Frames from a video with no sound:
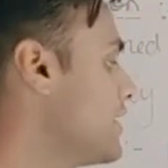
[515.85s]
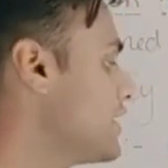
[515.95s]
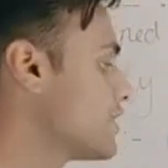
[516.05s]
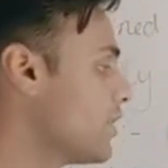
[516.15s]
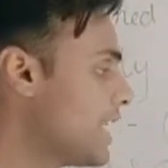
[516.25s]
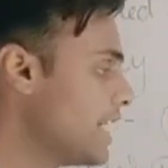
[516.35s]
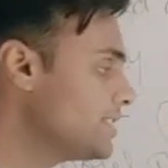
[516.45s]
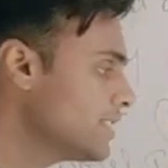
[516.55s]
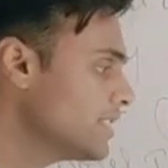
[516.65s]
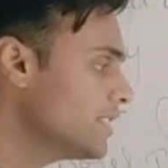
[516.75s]
which is known
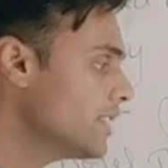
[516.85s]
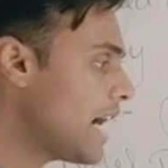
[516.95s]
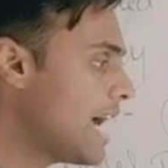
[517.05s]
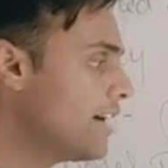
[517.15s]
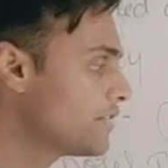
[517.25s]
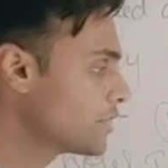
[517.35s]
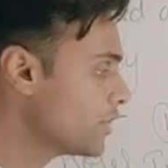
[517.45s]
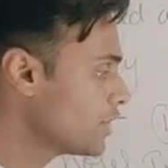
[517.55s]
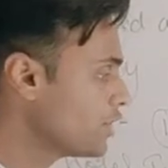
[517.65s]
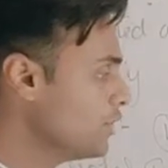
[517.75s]
as, I have
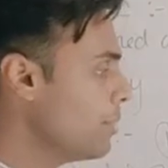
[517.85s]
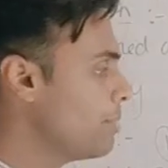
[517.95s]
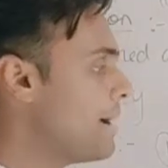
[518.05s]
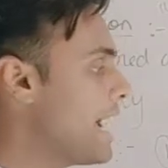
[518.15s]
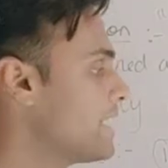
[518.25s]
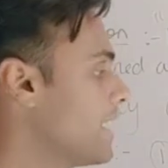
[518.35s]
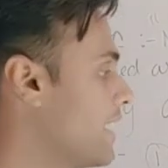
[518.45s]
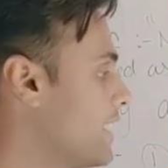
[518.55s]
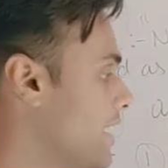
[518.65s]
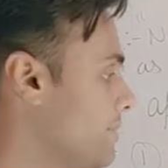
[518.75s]
told you, back
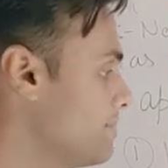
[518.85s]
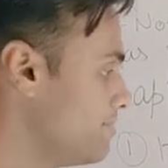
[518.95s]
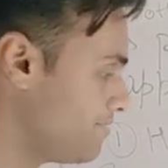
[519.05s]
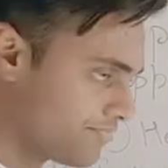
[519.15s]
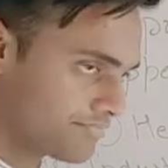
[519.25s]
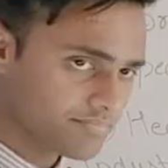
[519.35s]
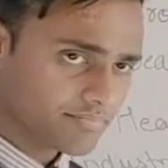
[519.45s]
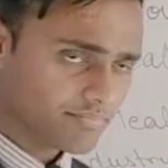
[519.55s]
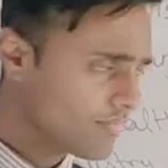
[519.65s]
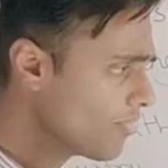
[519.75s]
area.
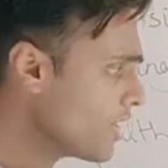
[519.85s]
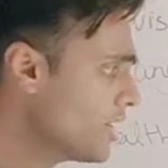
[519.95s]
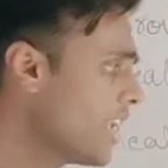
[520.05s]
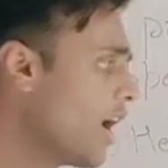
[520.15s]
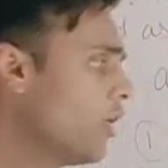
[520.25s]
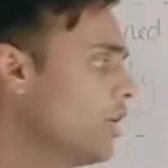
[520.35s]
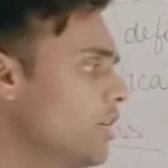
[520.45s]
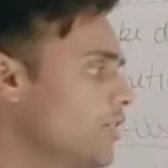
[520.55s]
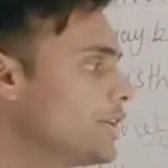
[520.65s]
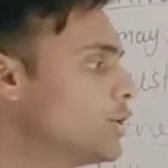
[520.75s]

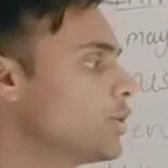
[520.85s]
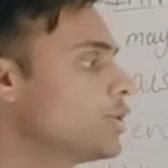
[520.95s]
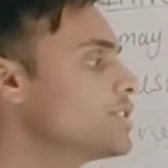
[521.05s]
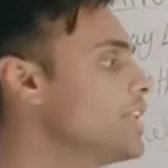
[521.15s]
Now we go to